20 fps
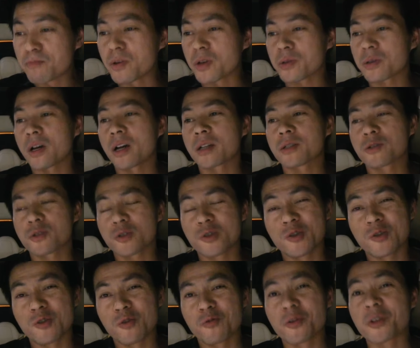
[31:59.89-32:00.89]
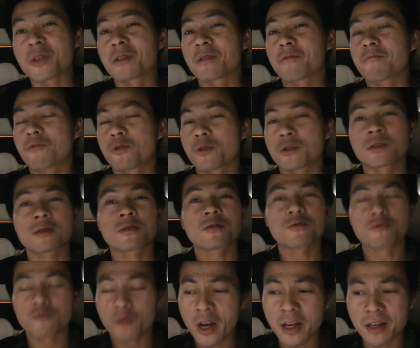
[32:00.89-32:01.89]
but I just know that it works
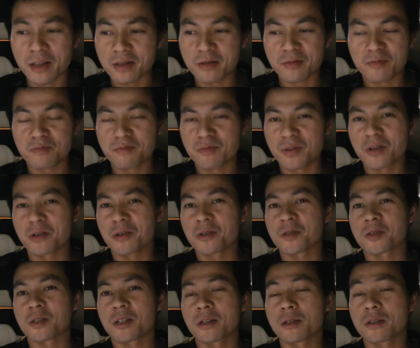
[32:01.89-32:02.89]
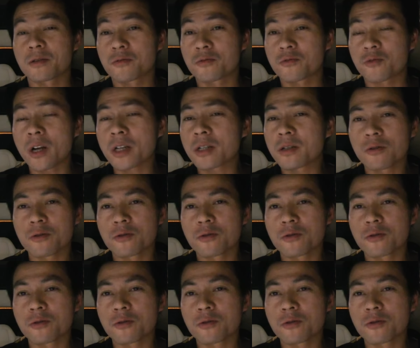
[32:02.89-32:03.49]
great, because uh, the traction